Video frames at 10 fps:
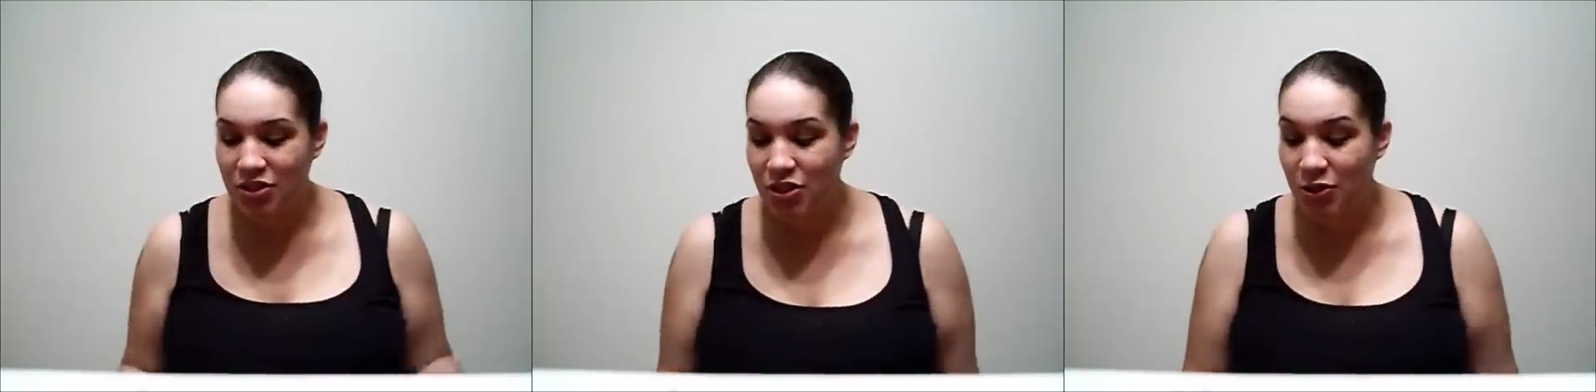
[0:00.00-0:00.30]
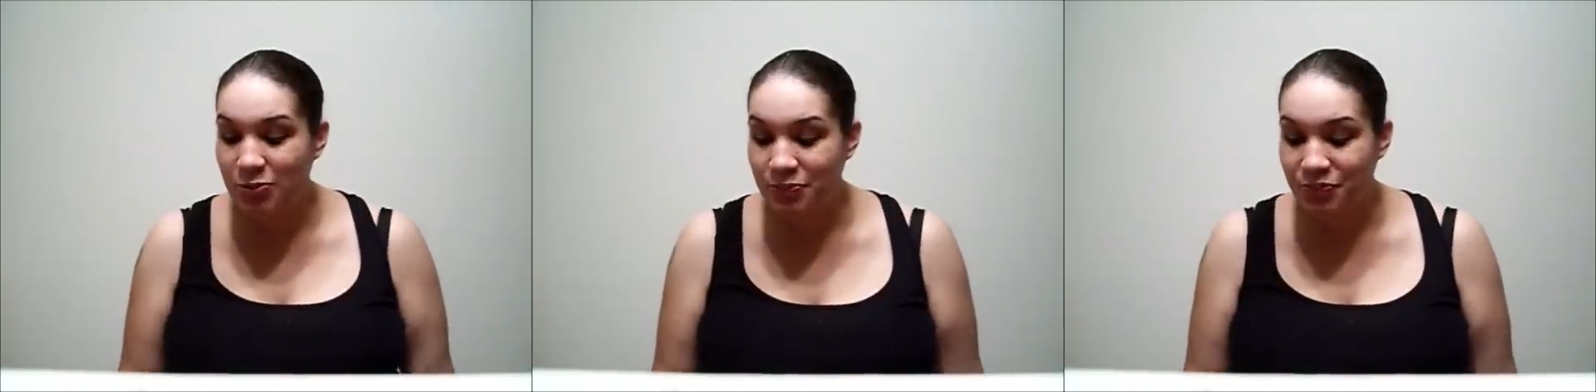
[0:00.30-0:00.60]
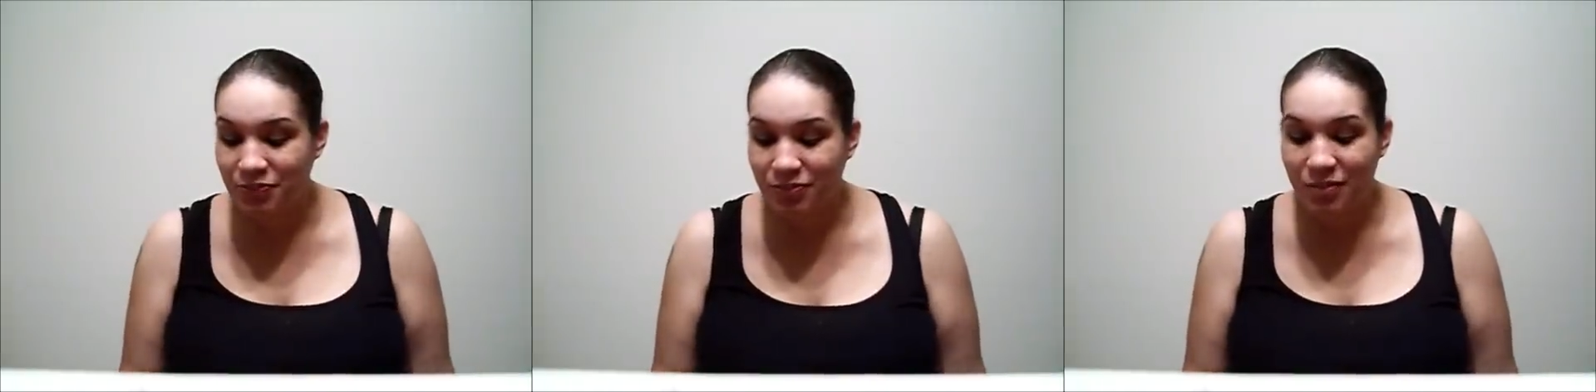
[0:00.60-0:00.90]
So
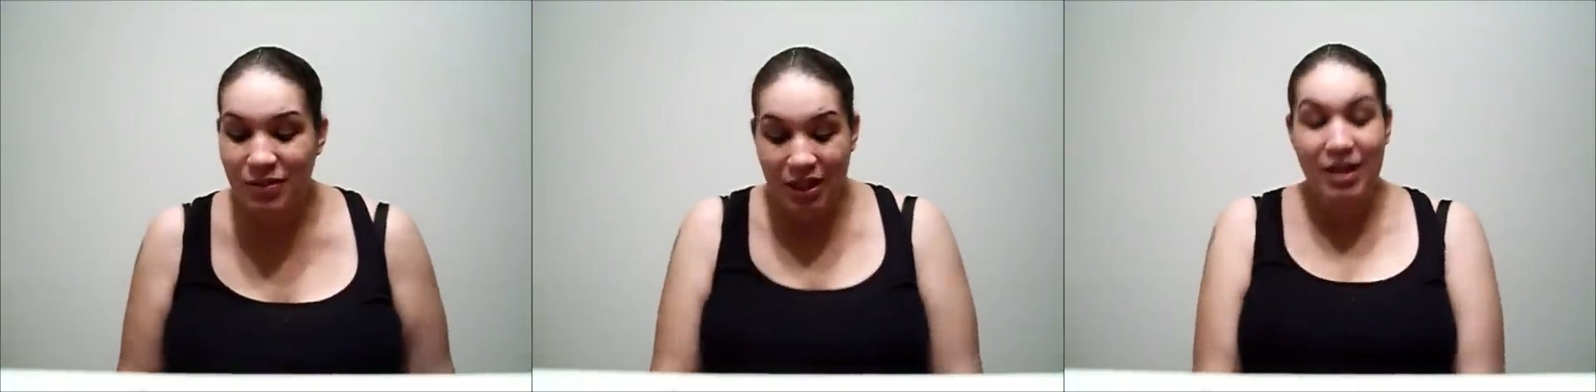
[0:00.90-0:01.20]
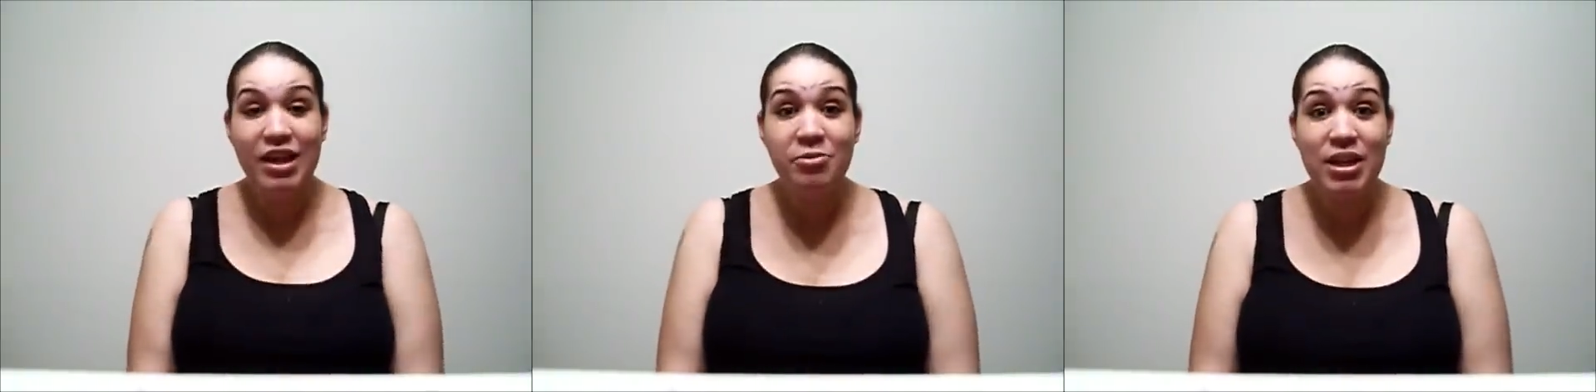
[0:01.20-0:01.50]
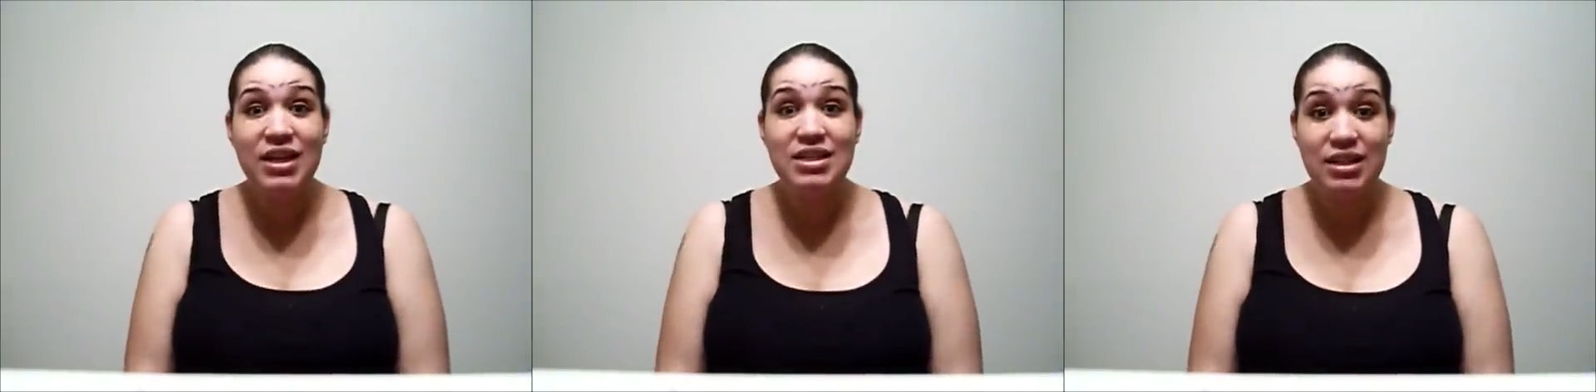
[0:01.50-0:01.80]
anyway,
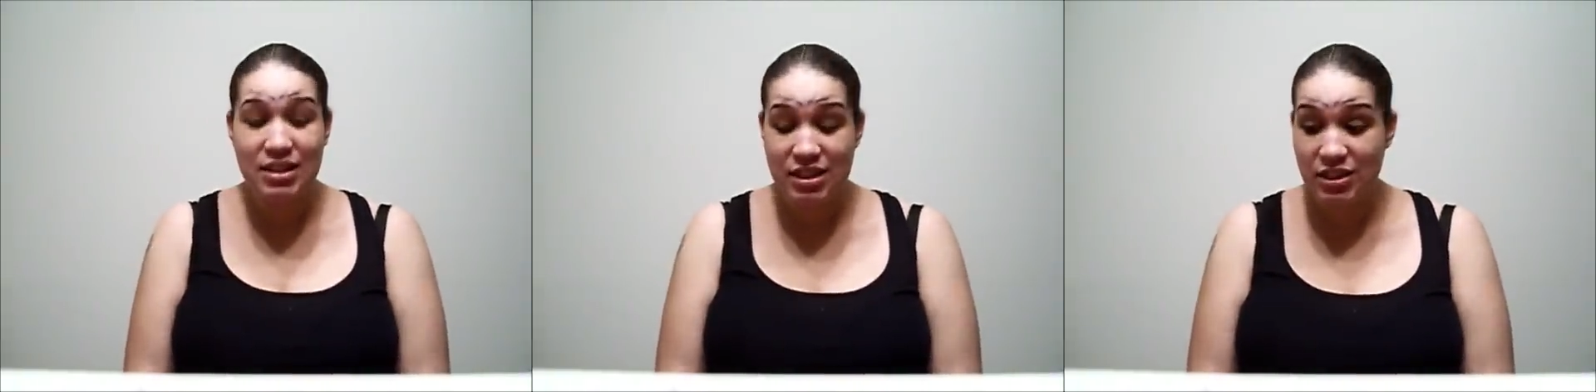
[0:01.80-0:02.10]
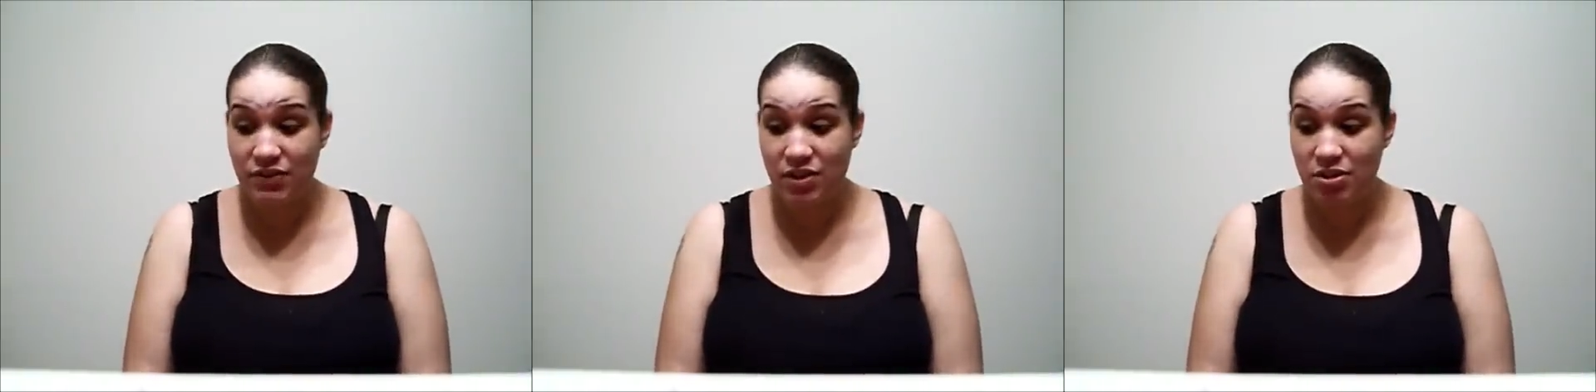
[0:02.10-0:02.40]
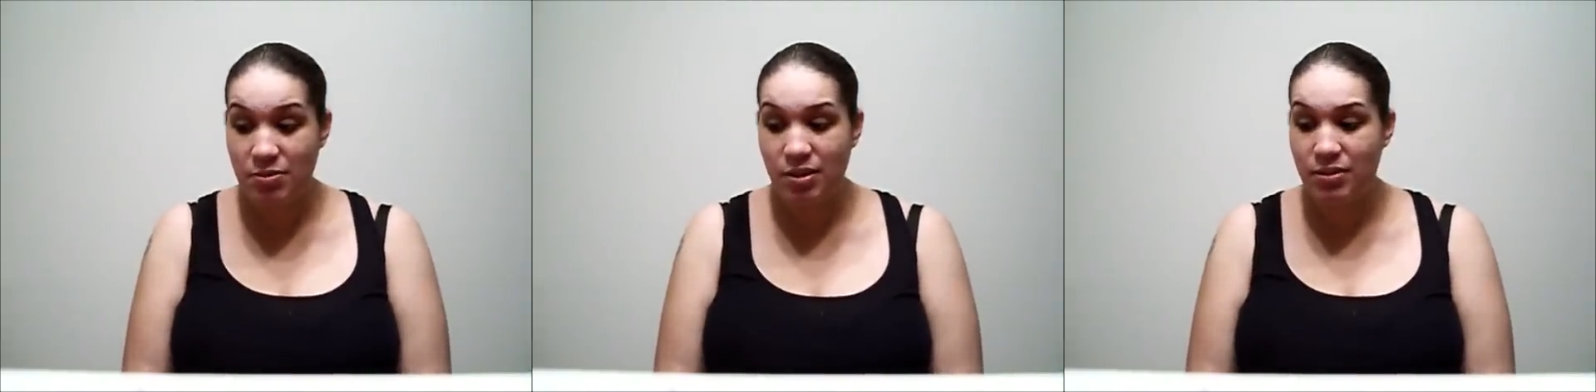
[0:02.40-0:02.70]
I guess that's it. This video
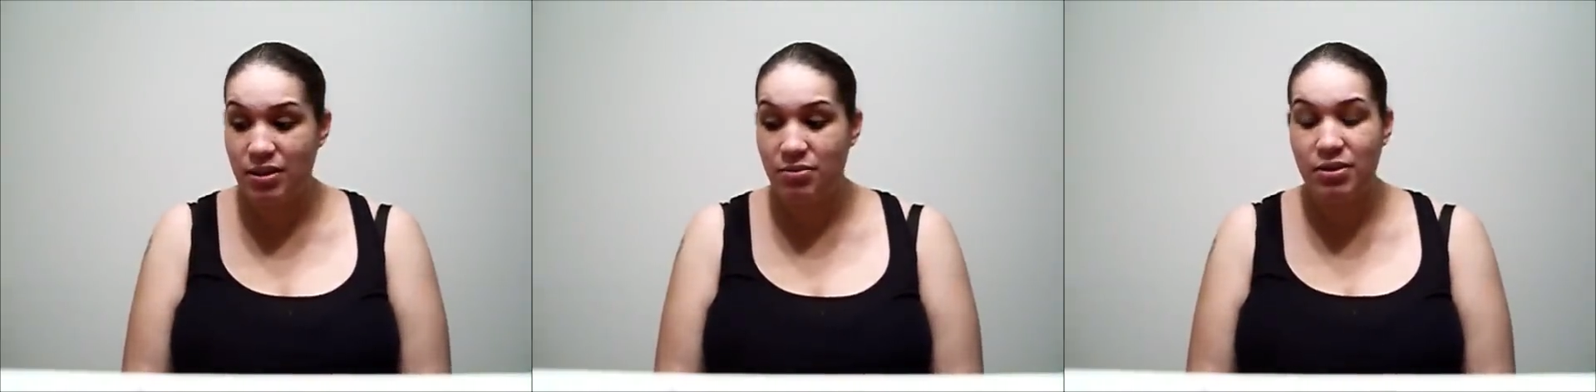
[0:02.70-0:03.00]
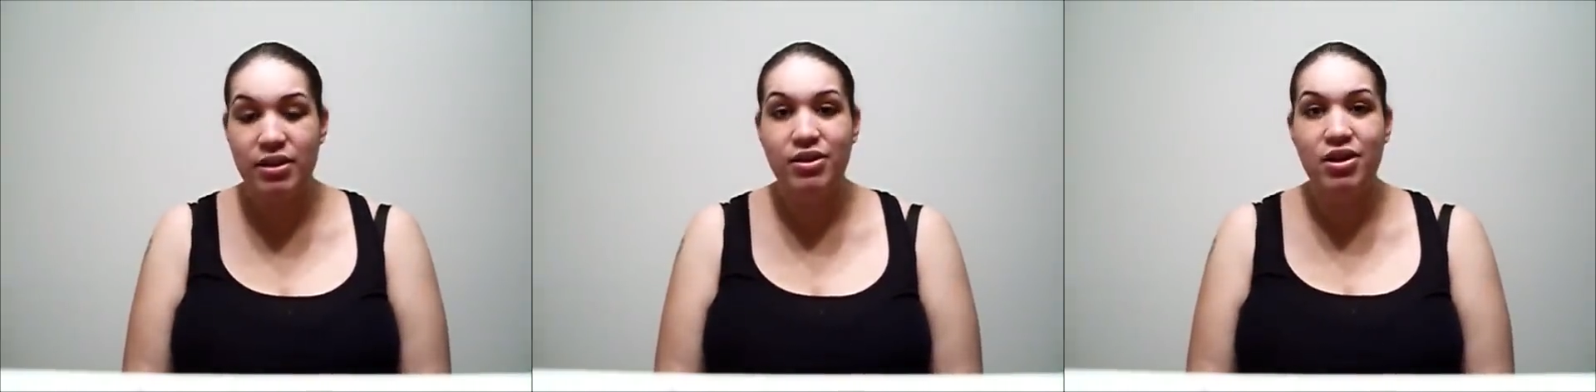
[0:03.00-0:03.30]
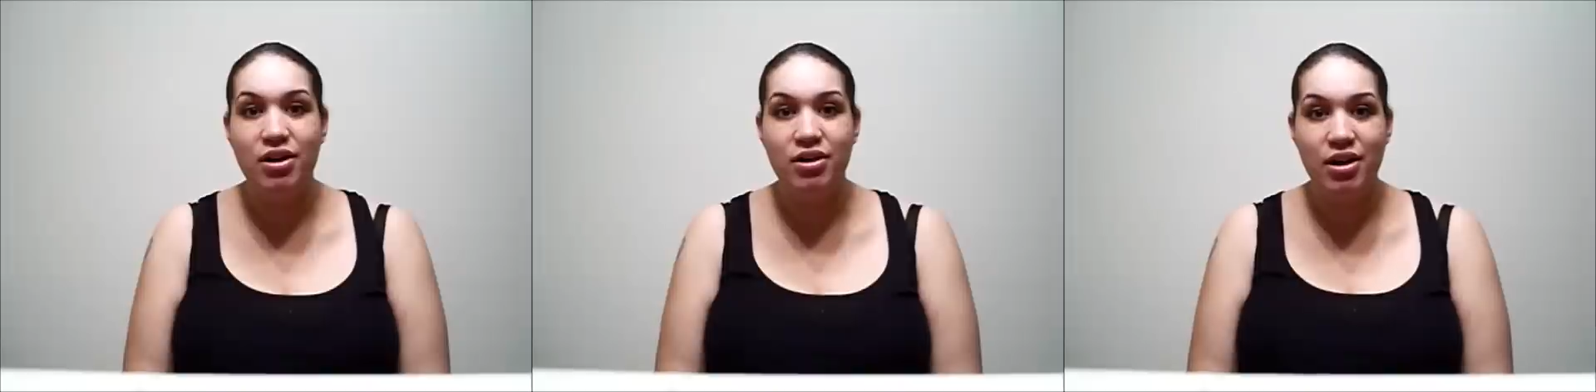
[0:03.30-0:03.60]
is probably really long.